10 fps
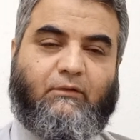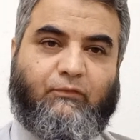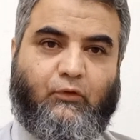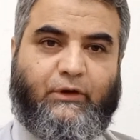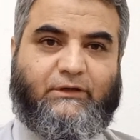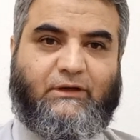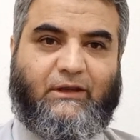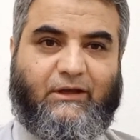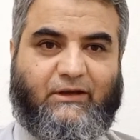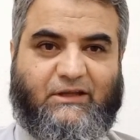fluid
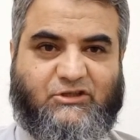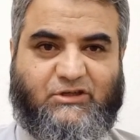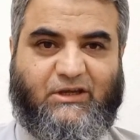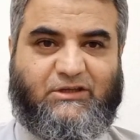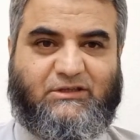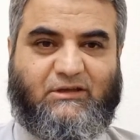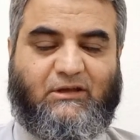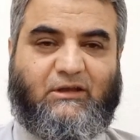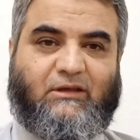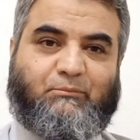air exchange.
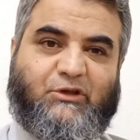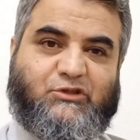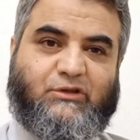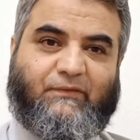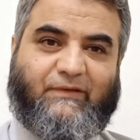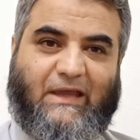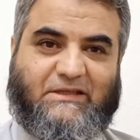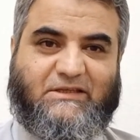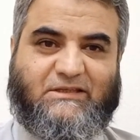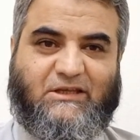Mixture of
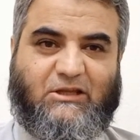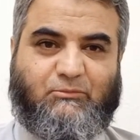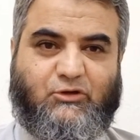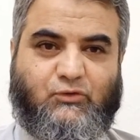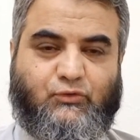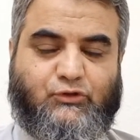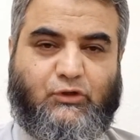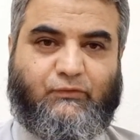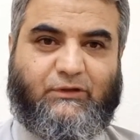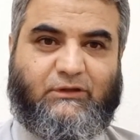gases can be used
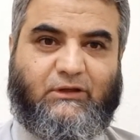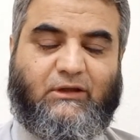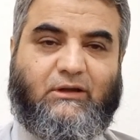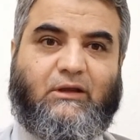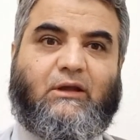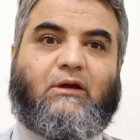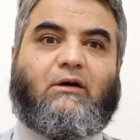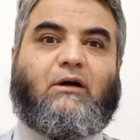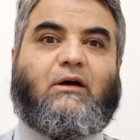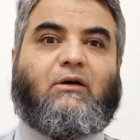over there.
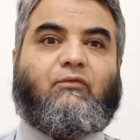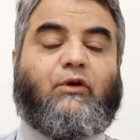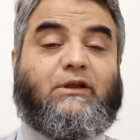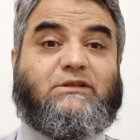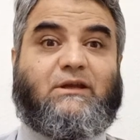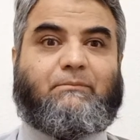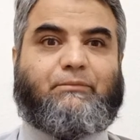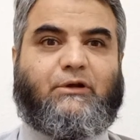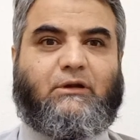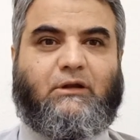For
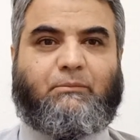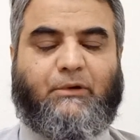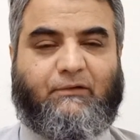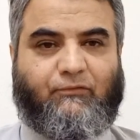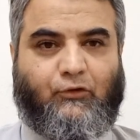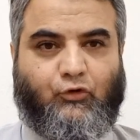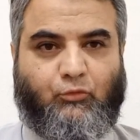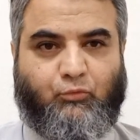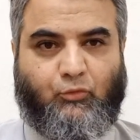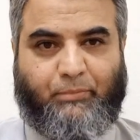example,
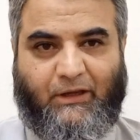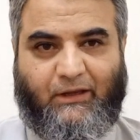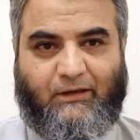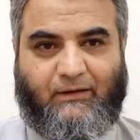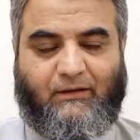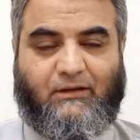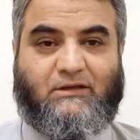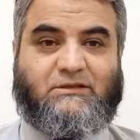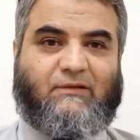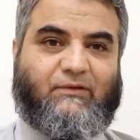perfluoropropane,
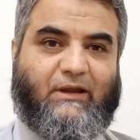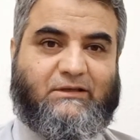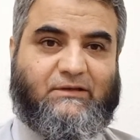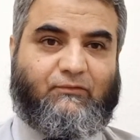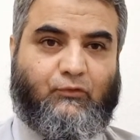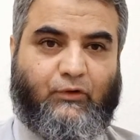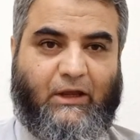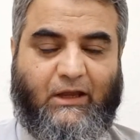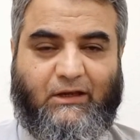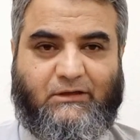sulfur
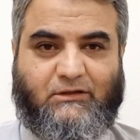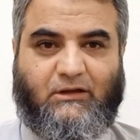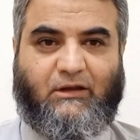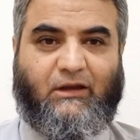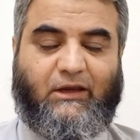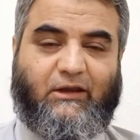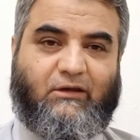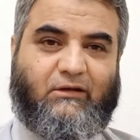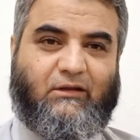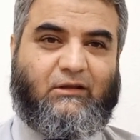hexafluoride,
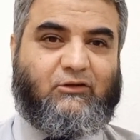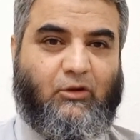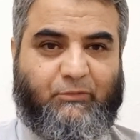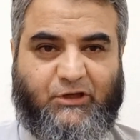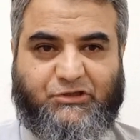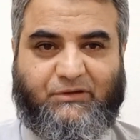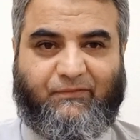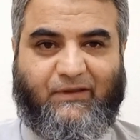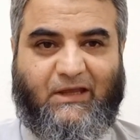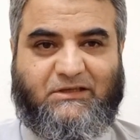air, combination
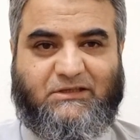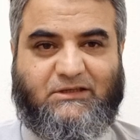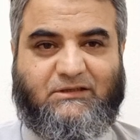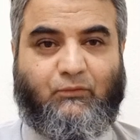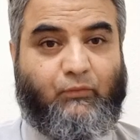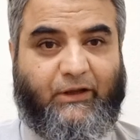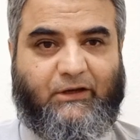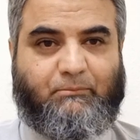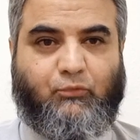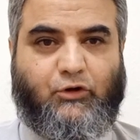of gases, very
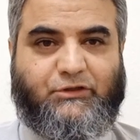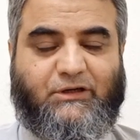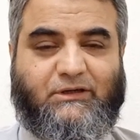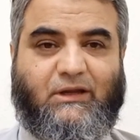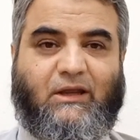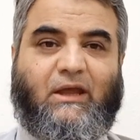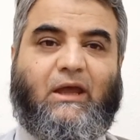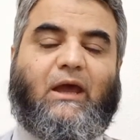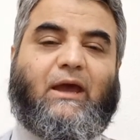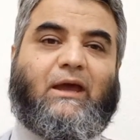important.
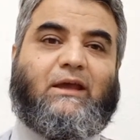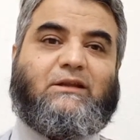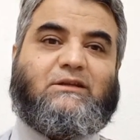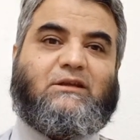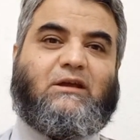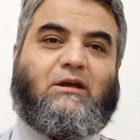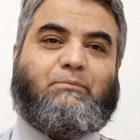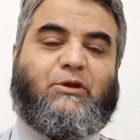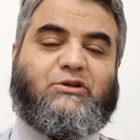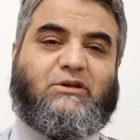And
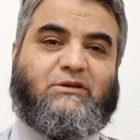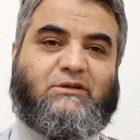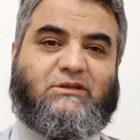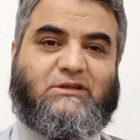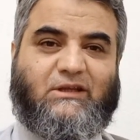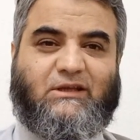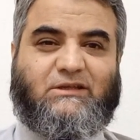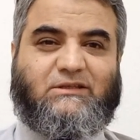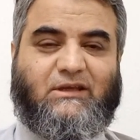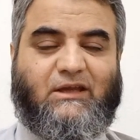patient
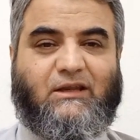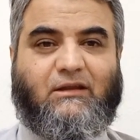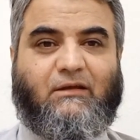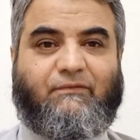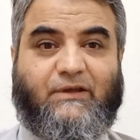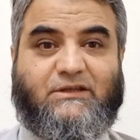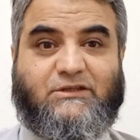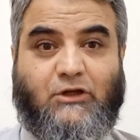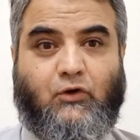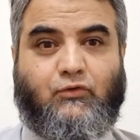stays in a face
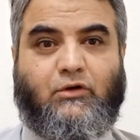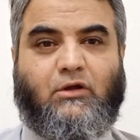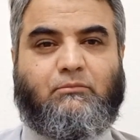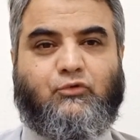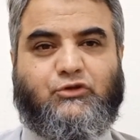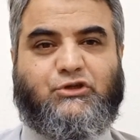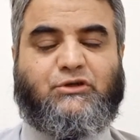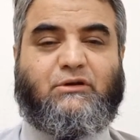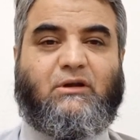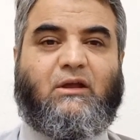down
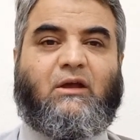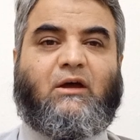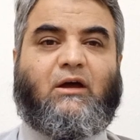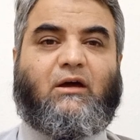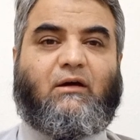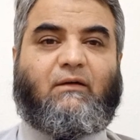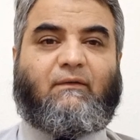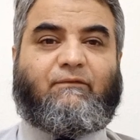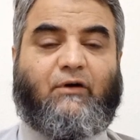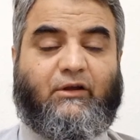position
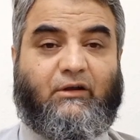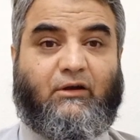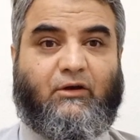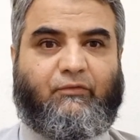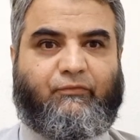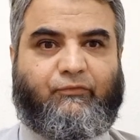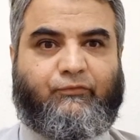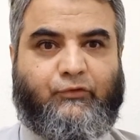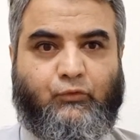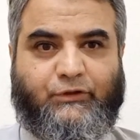for a
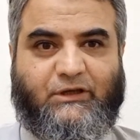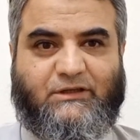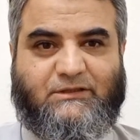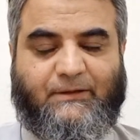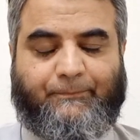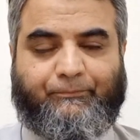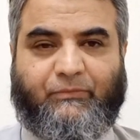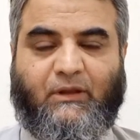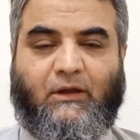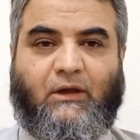few days.
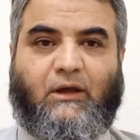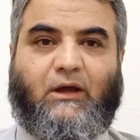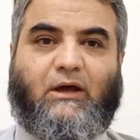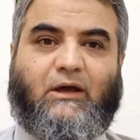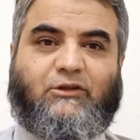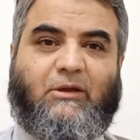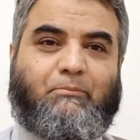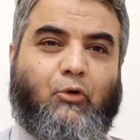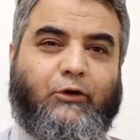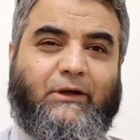The
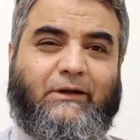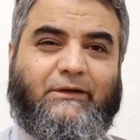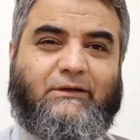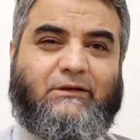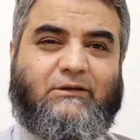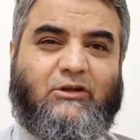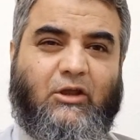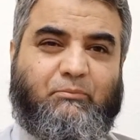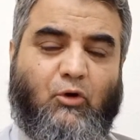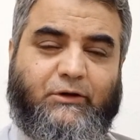
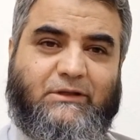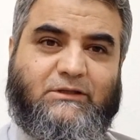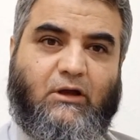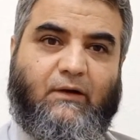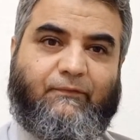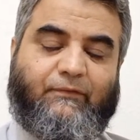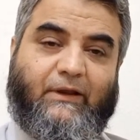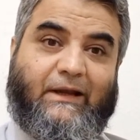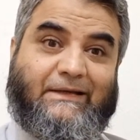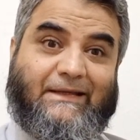importance of
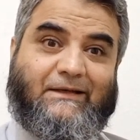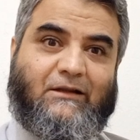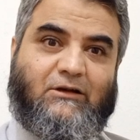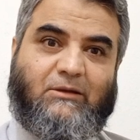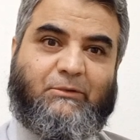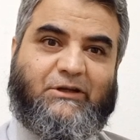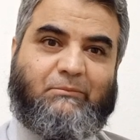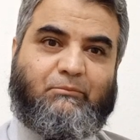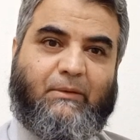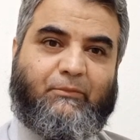internal
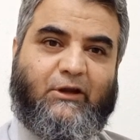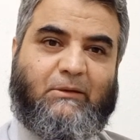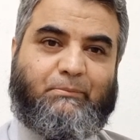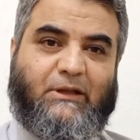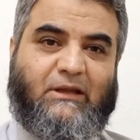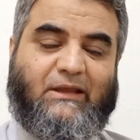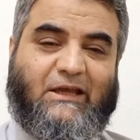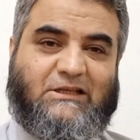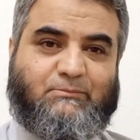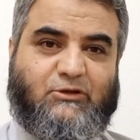limiting membrane peeling
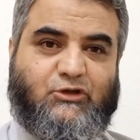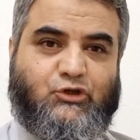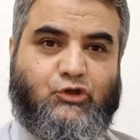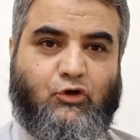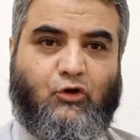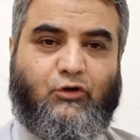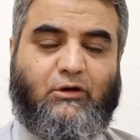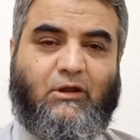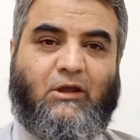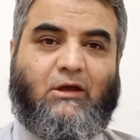has been
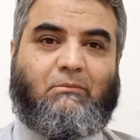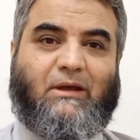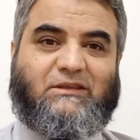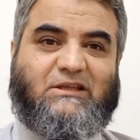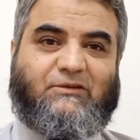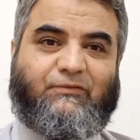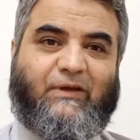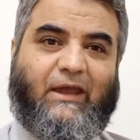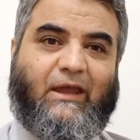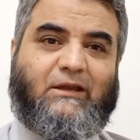shown by this
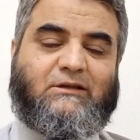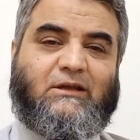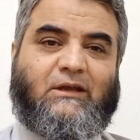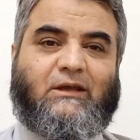fact